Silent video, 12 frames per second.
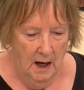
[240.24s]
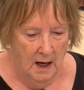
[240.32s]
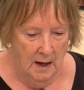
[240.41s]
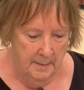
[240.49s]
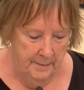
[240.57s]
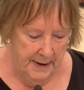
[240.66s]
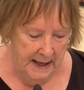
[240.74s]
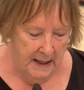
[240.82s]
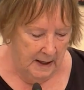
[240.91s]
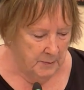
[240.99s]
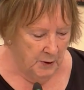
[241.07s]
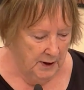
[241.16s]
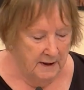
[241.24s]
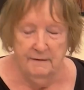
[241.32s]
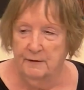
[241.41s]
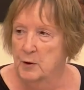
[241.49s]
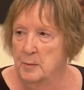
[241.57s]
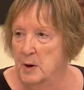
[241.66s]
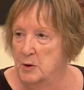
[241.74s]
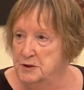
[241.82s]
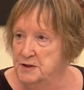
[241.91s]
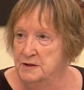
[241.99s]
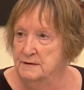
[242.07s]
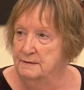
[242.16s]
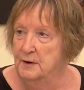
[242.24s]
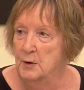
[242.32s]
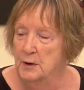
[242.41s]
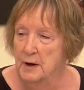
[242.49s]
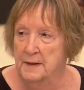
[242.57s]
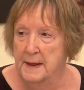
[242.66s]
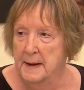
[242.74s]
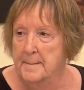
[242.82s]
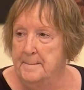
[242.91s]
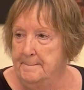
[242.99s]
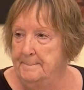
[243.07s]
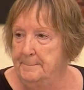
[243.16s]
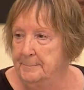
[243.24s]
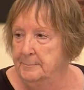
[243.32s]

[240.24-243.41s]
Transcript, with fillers: um, and I am looking for a motion to vote on them.